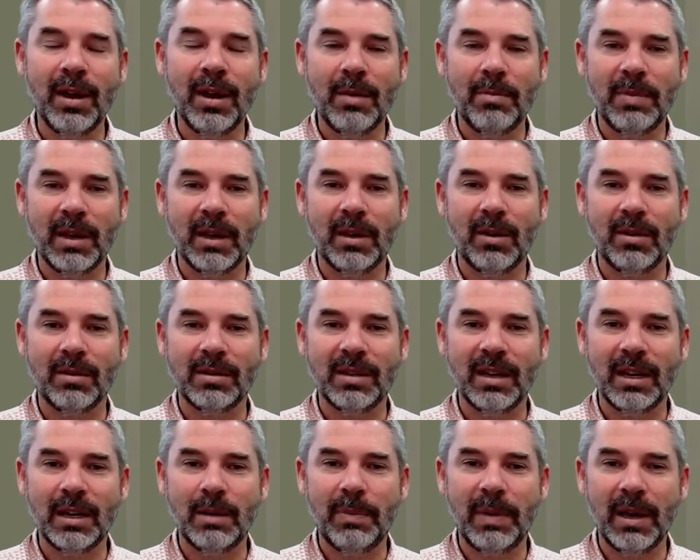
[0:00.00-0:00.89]
because
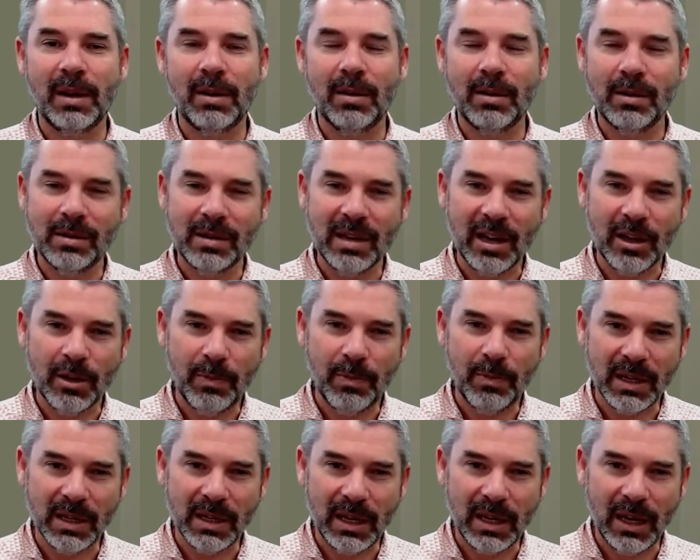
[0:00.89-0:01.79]
they depend on such
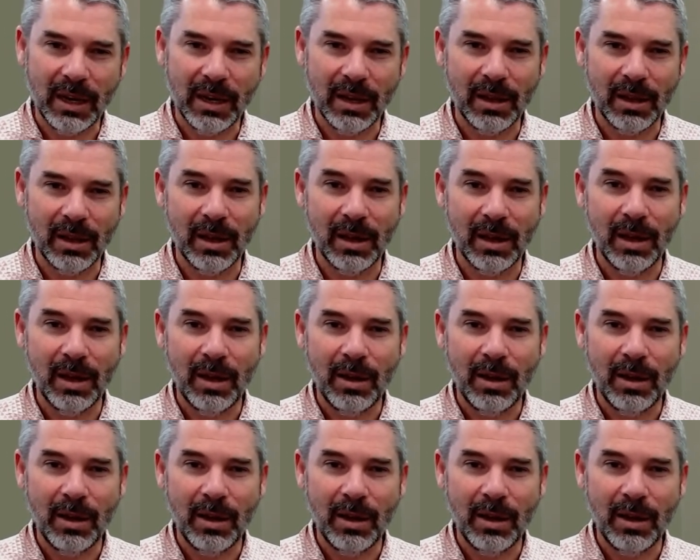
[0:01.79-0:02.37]
particular